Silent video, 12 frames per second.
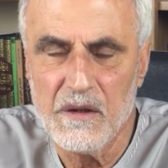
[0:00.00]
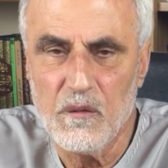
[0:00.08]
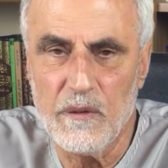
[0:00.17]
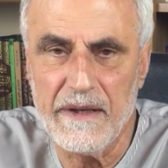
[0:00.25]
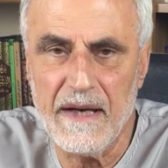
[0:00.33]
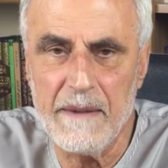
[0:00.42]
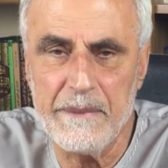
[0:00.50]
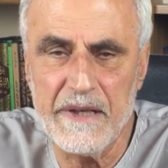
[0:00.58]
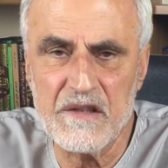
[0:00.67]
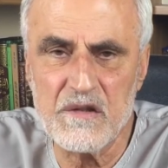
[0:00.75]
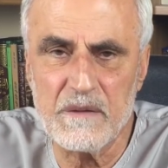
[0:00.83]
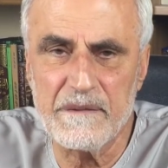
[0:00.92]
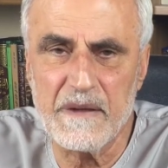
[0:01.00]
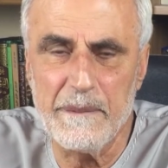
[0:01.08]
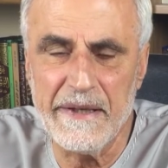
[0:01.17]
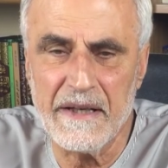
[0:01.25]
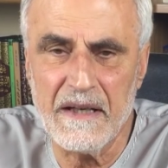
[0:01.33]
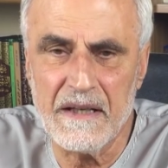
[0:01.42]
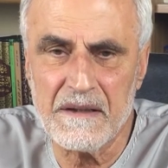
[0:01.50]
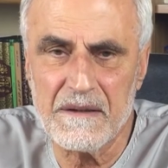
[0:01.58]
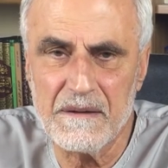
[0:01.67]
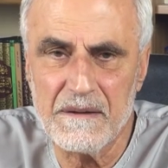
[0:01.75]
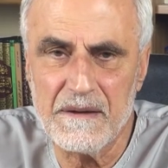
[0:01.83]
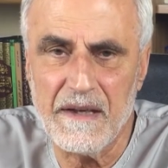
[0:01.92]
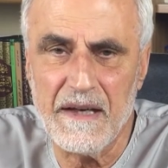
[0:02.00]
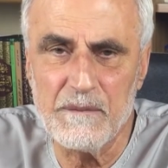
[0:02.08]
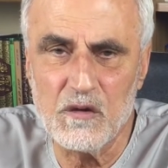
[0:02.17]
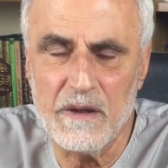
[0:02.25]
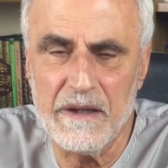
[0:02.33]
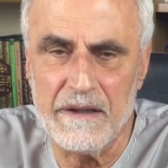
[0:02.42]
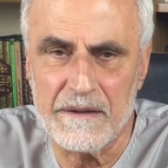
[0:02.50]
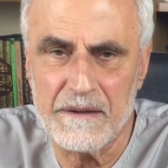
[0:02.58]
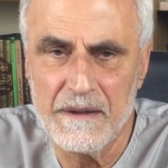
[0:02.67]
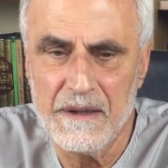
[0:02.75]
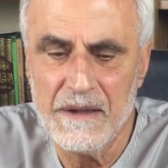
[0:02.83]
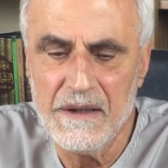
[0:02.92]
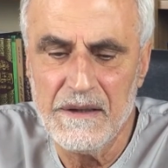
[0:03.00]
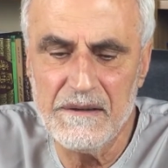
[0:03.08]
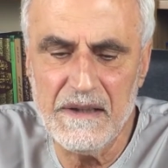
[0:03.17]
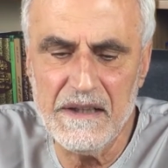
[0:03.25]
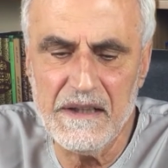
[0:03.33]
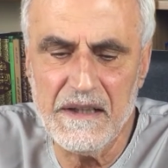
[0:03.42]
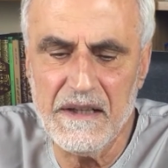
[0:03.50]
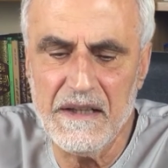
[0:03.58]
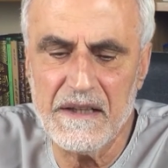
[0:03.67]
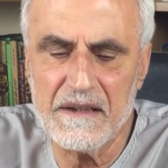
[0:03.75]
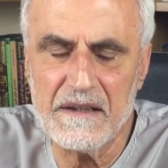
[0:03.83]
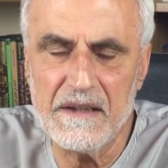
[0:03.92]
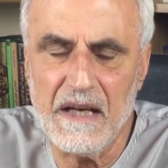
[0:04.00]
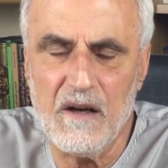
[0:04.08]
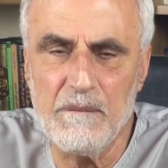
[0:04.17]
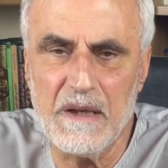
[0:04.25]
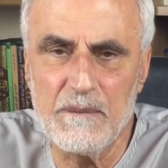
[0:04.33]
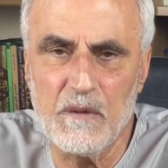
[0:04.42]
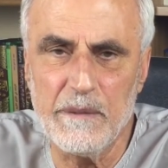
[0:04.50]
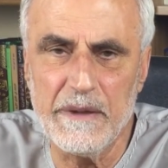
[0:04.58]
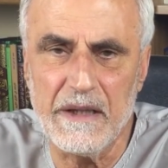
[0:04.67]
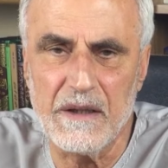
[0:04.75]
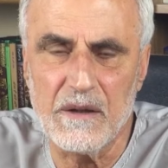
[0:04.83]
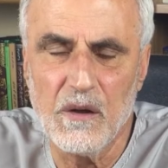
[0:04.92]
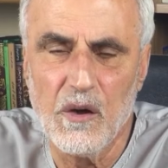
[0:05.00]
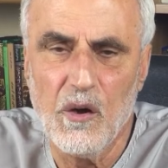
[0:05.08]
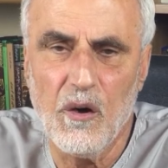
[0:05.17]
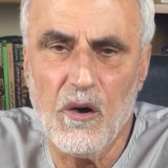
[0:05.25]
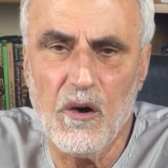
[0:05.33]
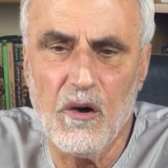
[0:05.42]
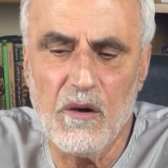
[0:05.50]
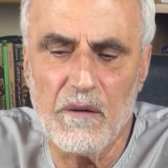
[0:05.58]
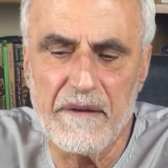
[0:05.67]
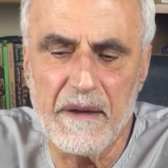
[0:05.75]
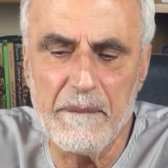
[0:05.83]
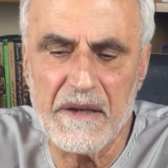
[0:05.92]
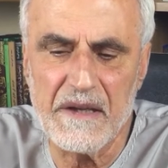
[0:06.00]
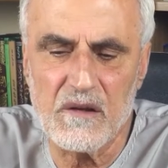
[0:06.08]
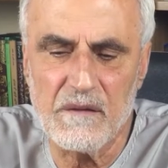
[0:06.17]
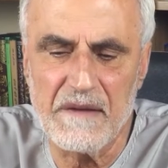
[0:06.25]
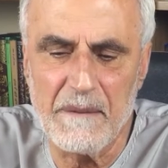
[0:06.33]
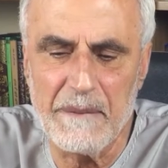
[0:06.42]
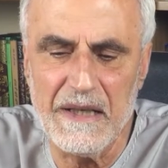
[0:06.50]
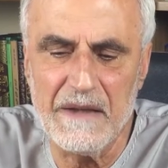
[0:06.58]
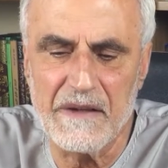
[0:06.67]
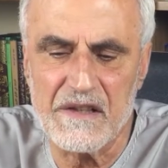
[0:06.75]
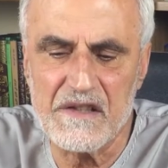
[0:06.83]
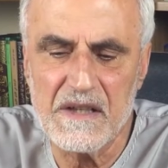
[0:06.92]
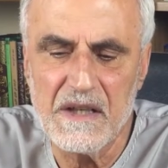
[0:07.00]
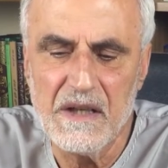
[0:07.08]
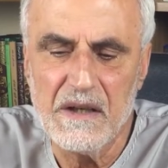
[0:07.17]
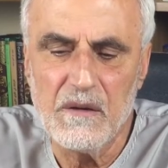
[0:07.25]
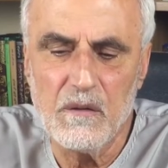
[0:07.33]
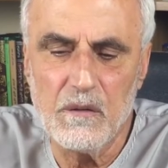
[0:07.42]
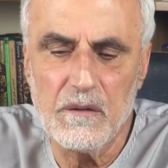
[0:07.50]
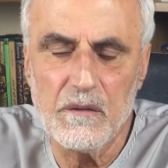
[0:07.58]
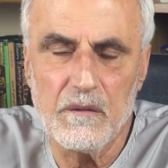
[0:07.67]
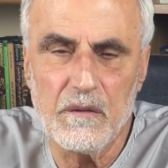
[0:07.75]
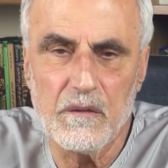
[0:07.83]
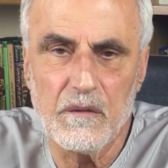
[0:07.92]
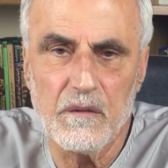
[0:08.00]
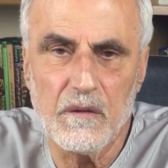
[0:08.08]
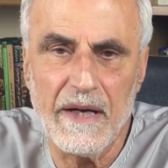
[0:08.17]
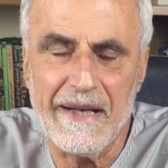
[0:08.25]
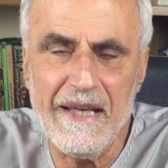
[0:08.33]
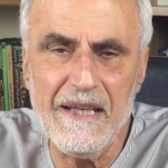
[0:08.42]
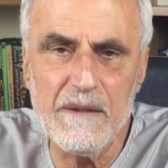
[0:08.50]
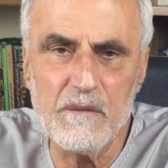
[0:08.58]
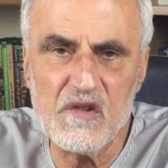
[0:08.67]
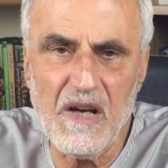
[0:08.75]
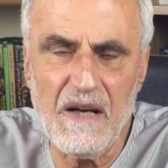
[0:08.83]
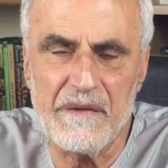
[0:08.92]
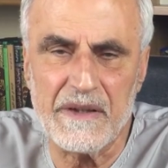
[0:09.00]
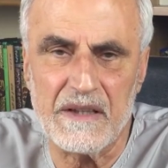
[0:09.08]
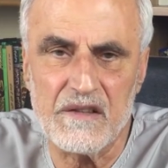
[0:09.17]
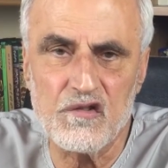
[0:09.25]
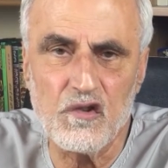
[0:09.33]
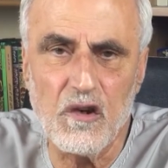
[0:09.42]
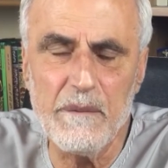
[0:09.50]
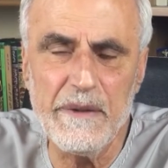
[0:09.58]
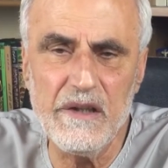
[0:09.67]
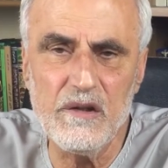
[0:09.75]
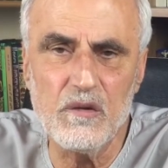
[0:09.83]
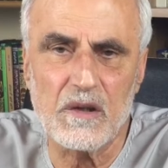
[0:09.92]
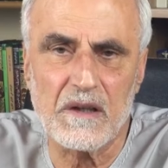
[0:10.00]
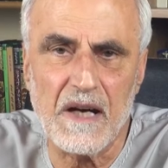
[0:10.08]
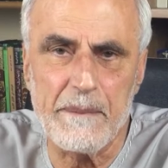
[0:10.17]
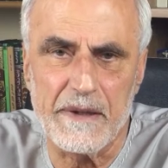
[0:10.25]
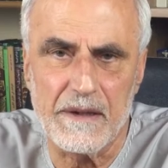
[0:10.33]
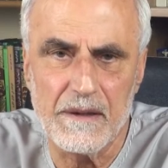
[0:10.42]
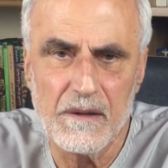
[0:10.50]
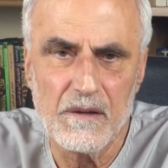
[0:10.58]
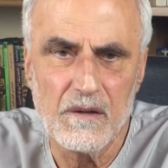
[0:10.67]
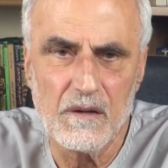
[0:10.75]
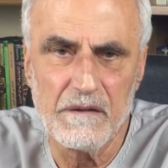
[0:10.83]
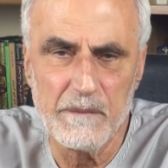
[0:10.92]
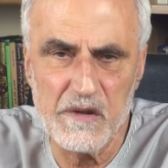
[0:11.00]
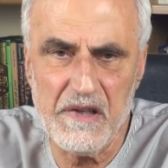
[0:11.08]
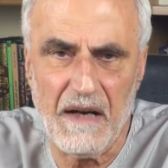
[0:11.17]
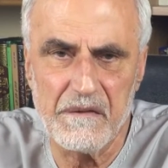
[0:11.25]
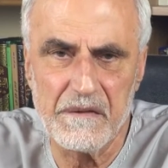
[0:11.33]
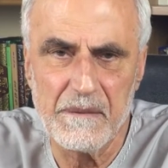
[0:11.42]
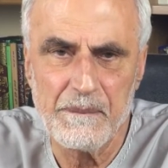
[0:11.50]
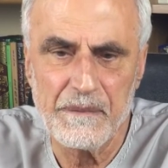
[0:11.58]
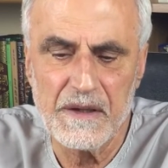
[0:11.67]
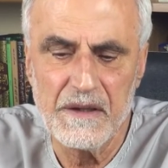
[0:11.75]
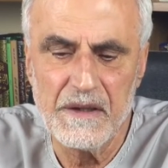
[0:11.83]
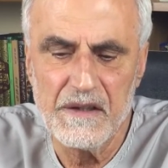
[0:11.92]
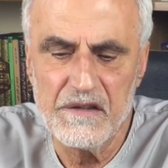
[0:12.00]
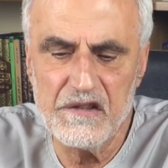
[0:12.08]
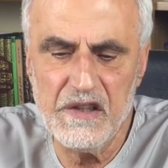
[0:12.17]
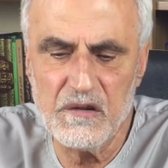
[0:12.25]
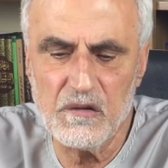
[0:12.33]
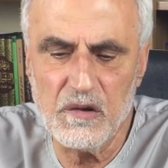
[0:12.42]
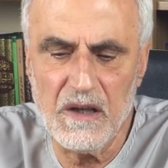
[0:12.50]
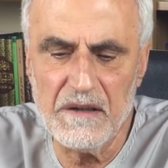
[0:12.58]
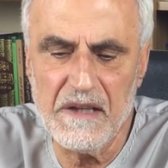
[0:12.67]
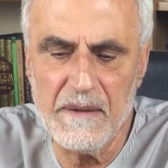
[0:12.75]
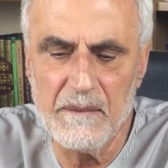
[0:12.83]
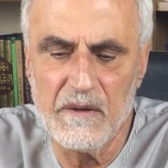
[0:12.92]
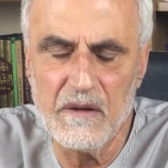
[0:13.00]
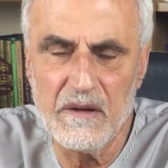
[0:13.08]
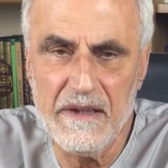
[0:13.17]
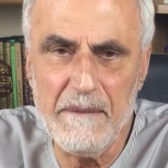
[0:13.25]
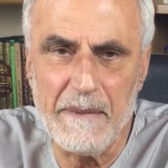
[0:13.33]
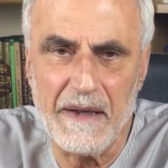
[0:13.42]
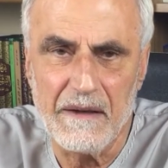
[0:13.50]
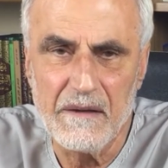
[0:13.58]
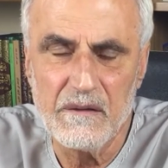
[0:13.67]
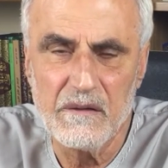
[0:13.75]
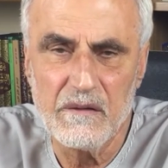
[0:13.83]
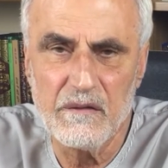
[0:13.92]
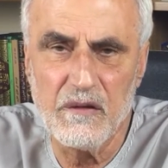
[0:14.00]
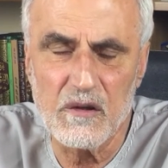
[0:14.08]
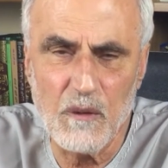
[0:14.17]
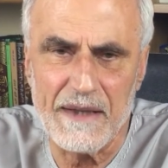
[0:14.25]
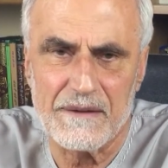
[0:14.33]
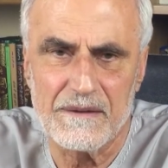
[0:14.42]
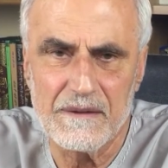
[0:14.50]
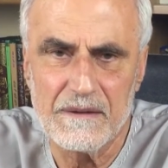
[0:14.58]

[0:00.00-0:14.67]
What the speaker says: when a person from Iraq came to her, telling her, Ya al-Mu'mineen, O the mother of the believers, Arini mushafaki, show me your copy of Mus'haf. She told him, Lima, for what?